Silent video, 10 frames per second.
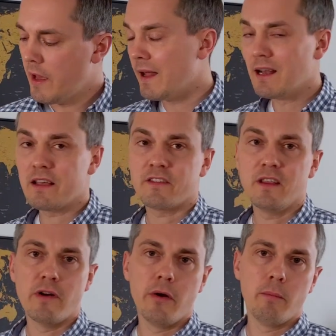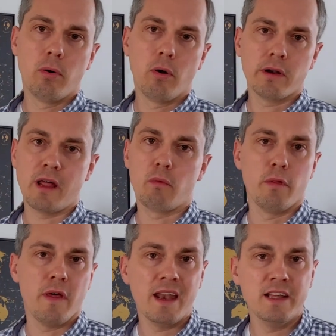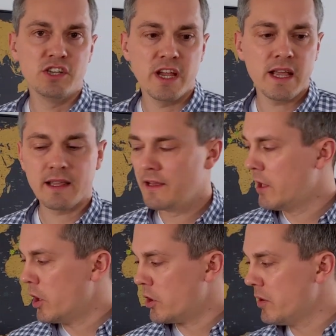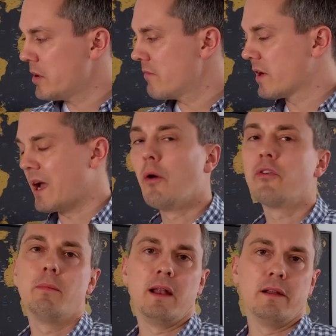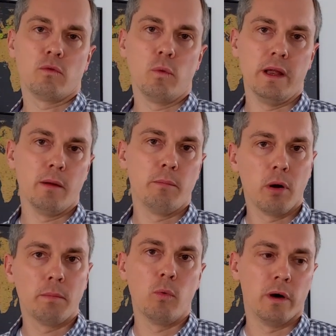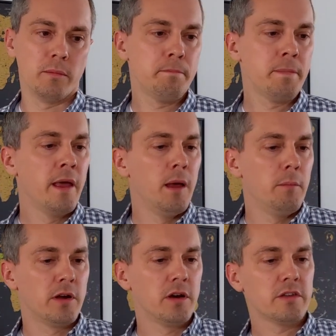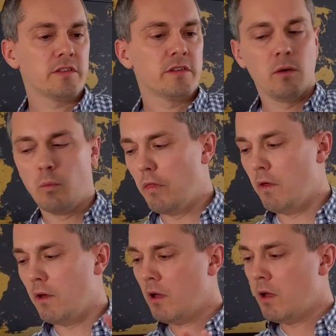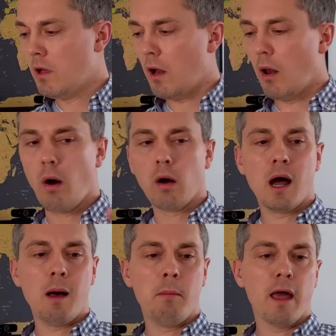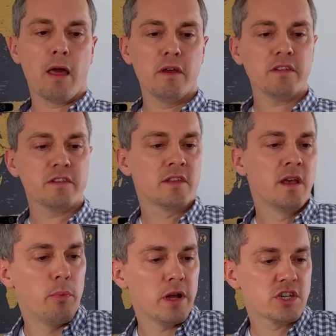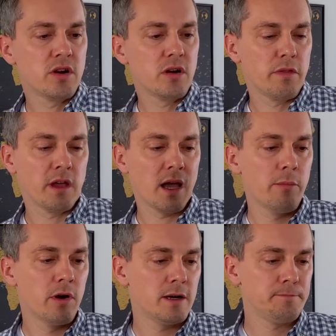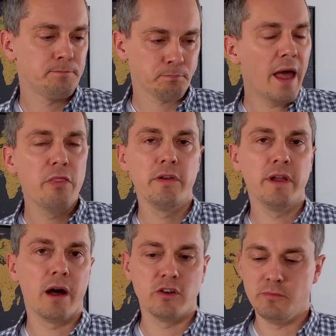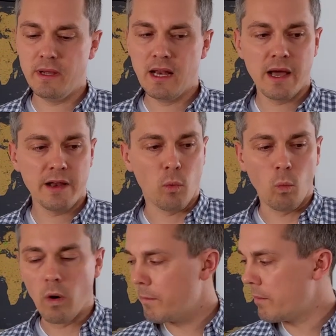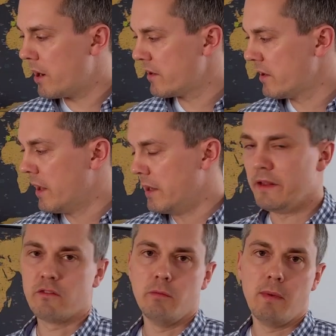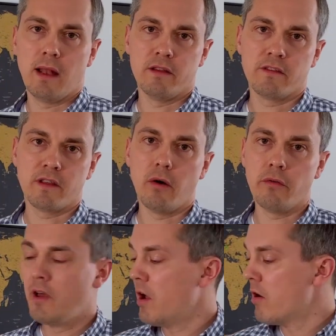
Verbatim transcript: And lastly, very important as with any jib, you need to have a counterbalance weight, a proper one. Because with the long arm like this, the pressure of the camera and the RGB light on one part needs to be balanced out.